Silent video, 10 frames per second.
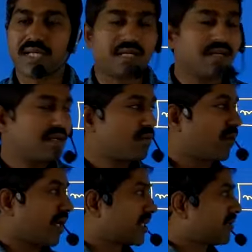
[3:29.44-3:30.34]
Okay,
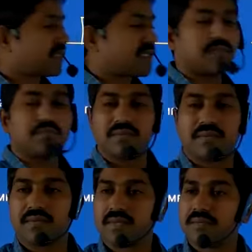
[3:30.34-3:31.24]
whatever the
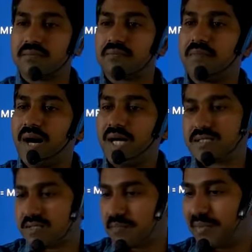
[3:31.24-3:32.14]

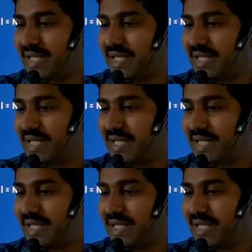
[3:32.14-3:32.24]
mass